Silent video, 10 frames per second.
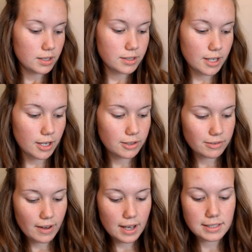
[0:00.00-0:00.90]
So
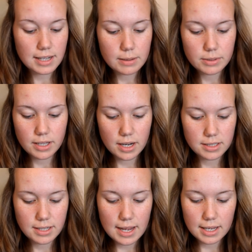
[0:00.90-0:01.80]
first I'm just going
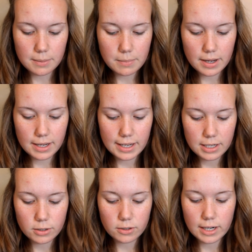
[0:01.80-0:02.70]
to take
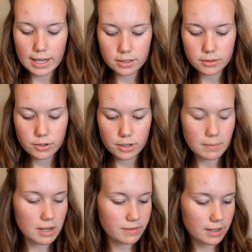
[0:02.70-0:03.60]
my L'Oreal True
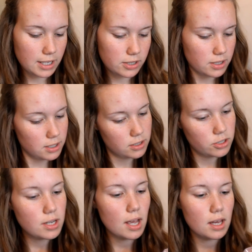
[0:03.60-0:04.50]
Match Foundation in
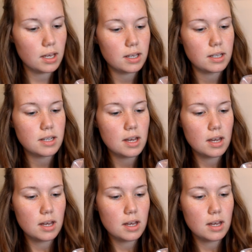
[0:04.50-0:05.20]
shade